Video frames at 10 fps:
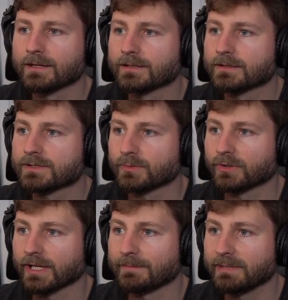So we're
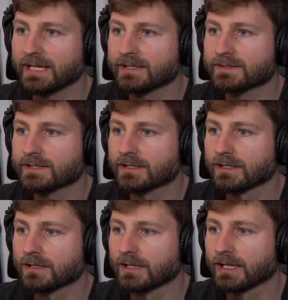looking at beans.
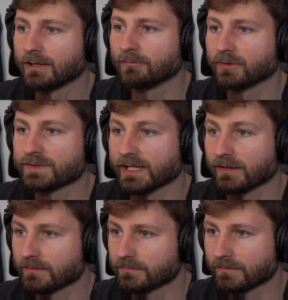Looks like
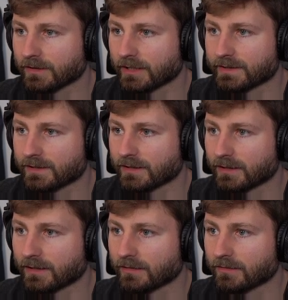
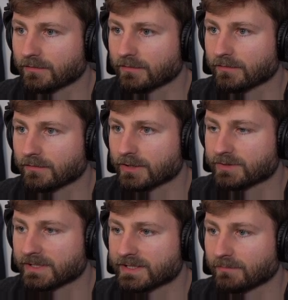there's
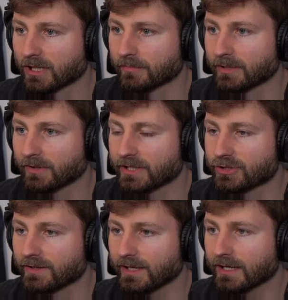been some market
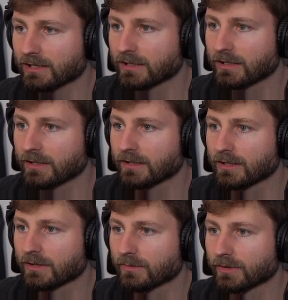manipulation there.
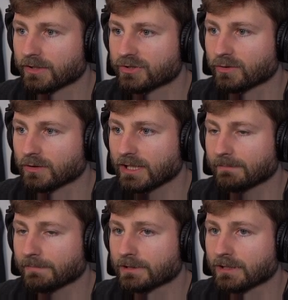We're going to scroll
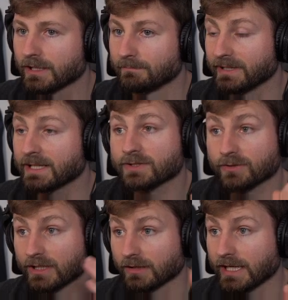up. In beans, you need
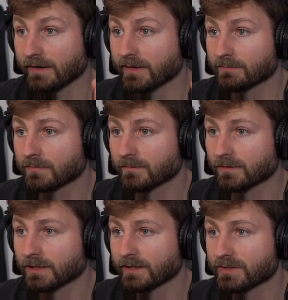a lot of them for a
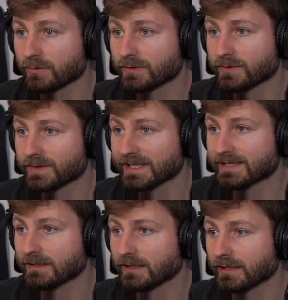lot of these orders. So
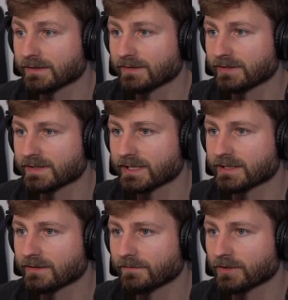76 is
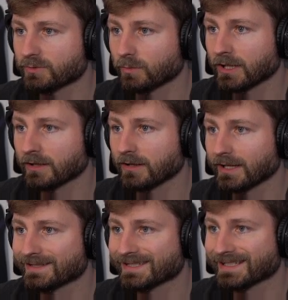the first one.
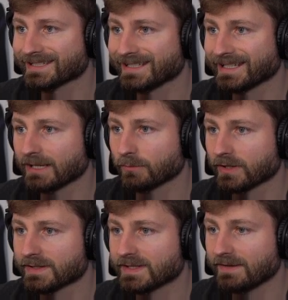At 69, we're at
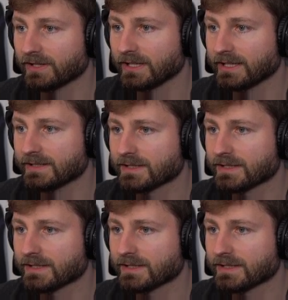70s.